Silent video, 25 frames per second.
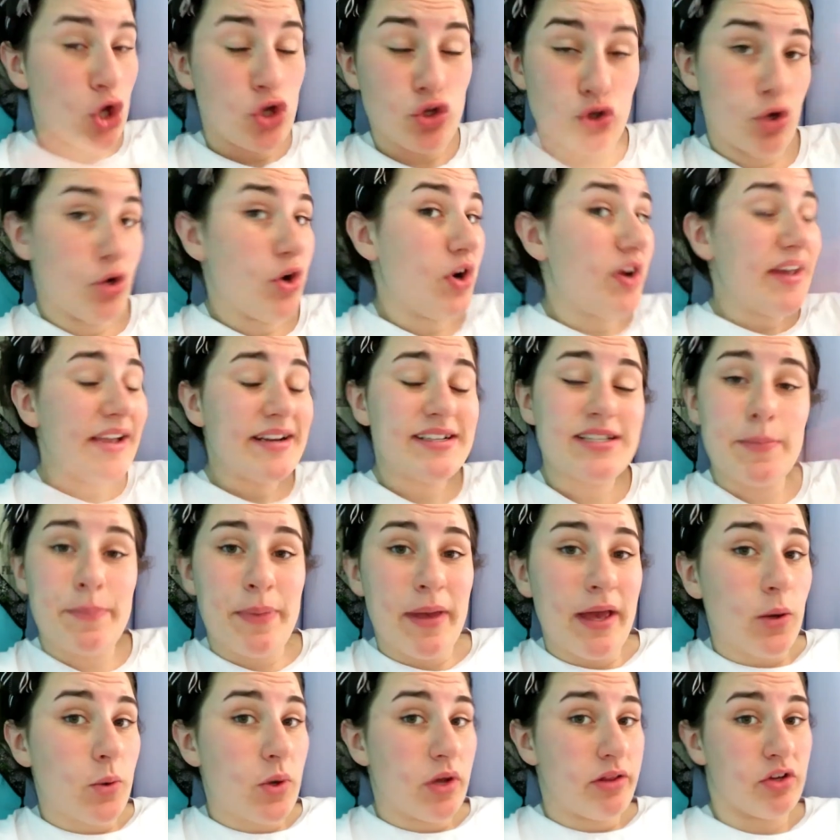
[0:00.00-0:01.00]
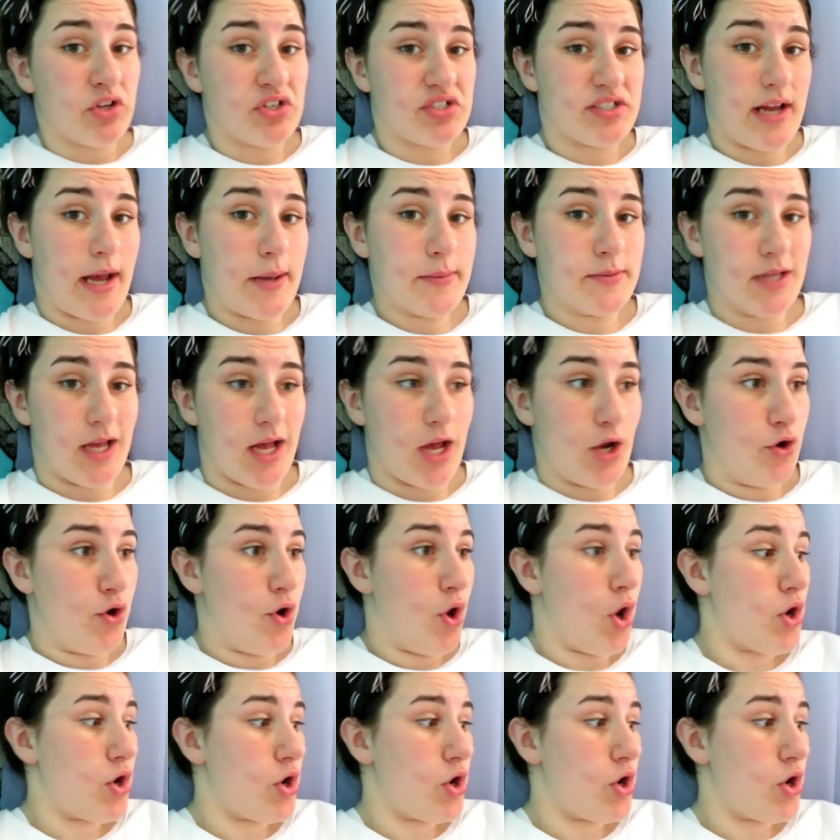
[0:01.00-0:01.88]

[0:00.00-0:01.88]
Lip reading: You don't get to pick when those times are. No.